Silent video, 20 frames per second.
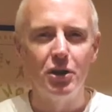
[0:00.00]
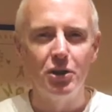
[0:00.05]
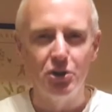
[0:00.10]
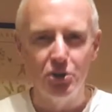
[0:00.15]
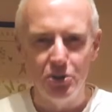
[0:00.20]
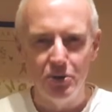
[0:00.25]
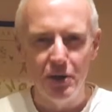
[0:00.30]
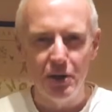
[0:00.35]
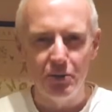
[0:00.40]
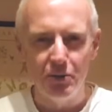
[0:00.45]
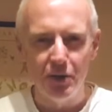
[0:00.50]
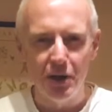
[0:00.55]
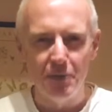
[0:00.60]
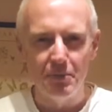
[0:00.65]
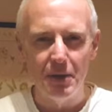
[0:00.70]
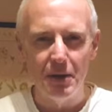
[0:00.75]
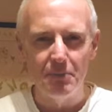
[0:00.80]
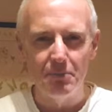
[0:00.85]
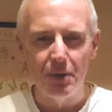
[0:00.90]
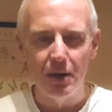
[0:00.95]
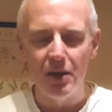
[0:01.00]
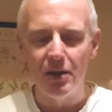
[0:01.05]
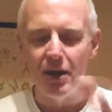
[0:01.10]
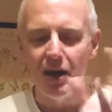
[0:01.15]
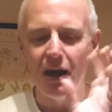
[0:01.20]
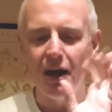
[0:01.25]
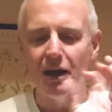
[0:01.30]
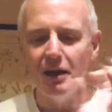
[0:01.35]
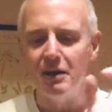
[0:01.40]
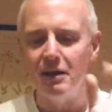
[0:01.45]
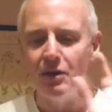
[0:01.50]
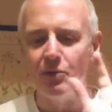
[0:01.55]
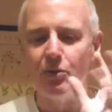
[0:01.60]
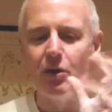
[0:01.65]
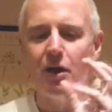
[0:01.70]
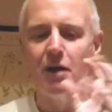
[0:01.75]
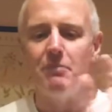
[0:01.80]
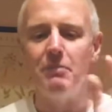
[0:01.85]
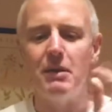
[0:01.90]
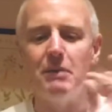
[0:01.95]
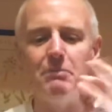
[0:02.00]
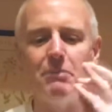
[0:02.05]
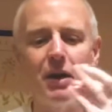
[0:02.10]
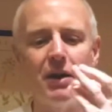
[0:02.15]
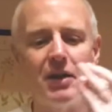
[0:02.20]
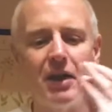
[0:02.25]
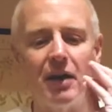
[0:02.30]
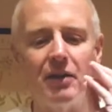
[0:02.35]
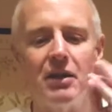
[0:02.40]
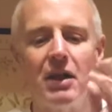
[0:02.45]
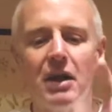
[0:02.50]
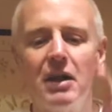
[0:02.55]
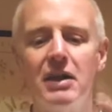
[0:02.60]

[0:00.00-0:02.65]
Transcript: Do you know what I mean by that? I know what I mean by that.